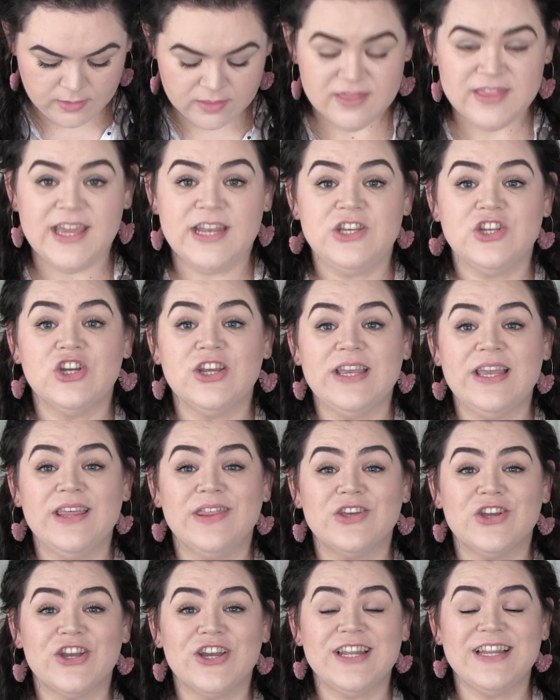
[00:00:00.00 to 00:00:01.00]
Then you're
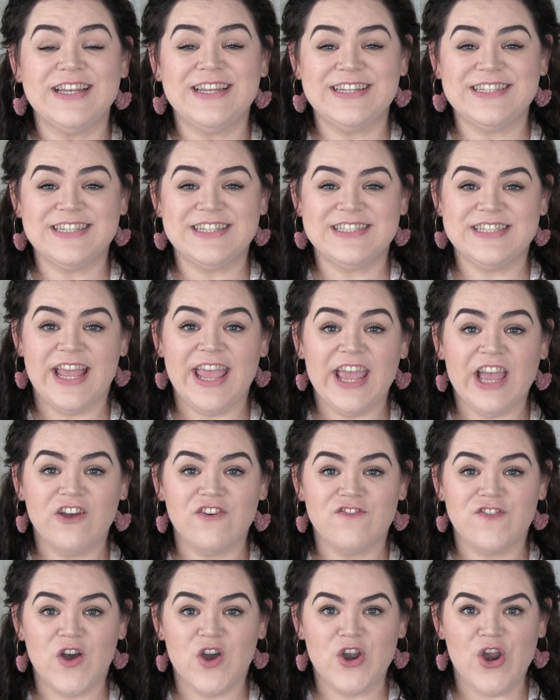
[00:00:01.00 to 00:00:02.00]
either gonna need to take
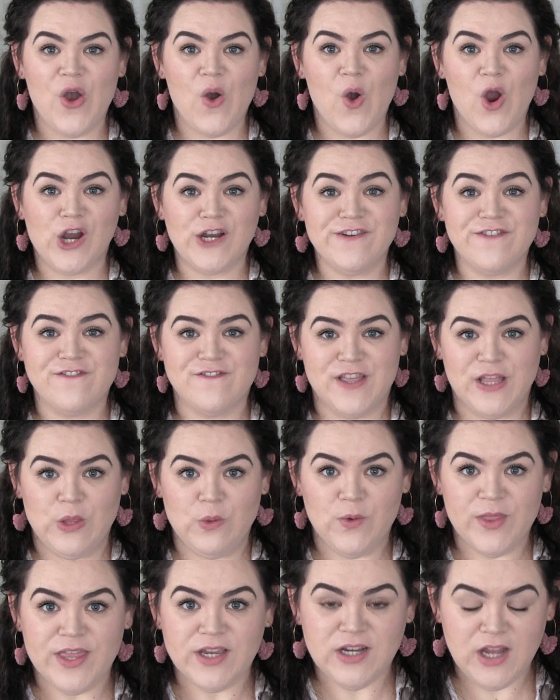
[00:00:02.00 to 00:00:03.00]
a photo or
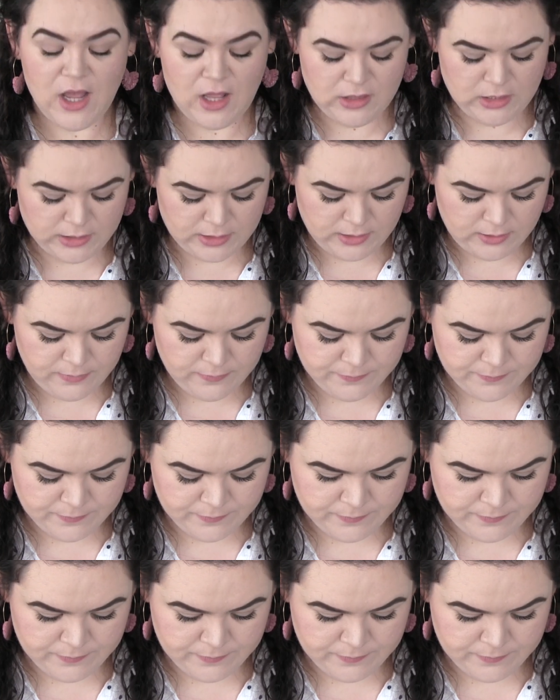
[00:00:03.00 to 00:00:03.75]
fill with a color.